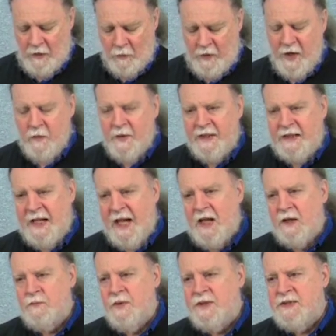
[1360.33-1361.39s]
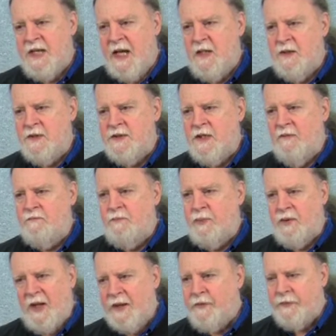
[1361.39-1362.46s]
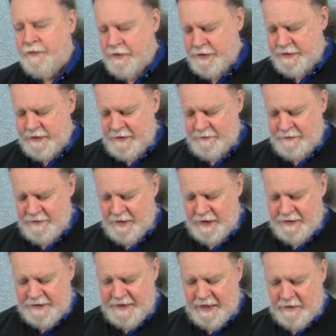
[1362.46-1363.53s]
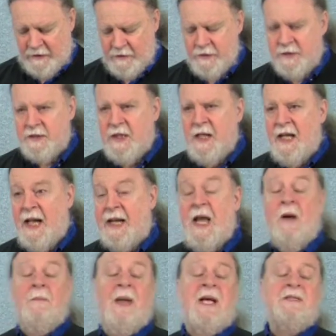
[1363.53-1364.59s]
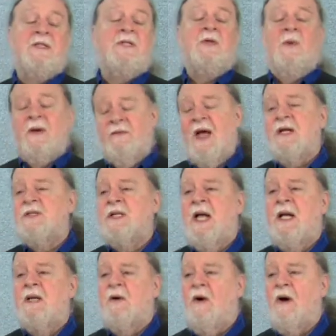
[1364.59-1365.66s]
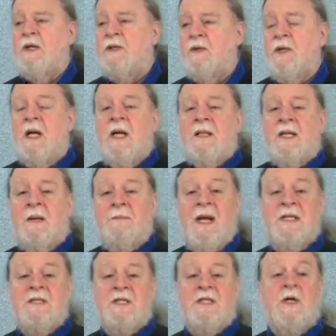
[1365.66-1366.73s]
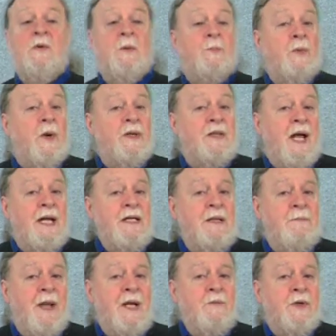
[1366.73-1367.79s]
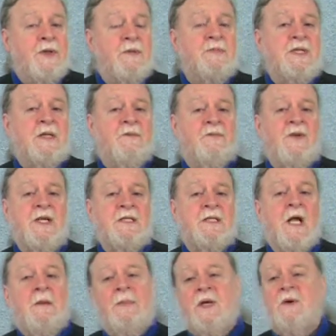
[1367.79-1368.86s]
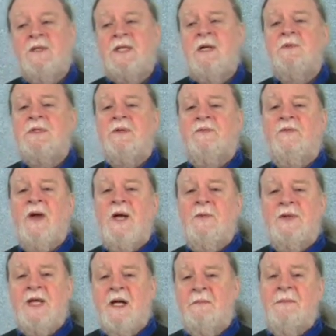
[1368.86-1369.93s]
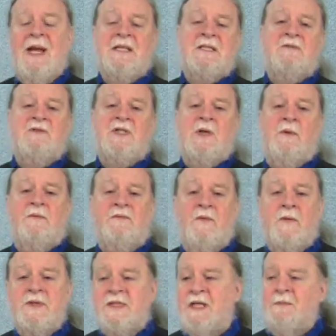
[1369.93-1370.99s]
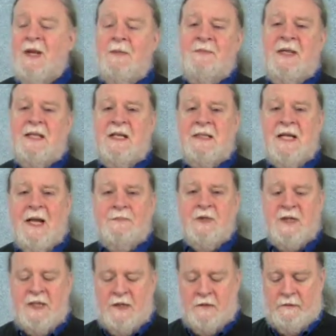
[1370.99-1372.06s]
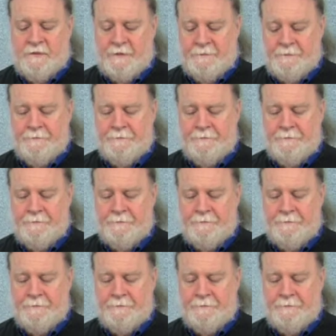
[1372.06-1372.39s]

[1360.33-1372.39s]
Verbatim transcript: We are regaled with tales of bloodthirsty uh, settlers and how Massasoit, I've actually had it argued that Massasoit brought 90 men with him to the feast because he was afraid without a massive show of force he might be kidnapped or killed.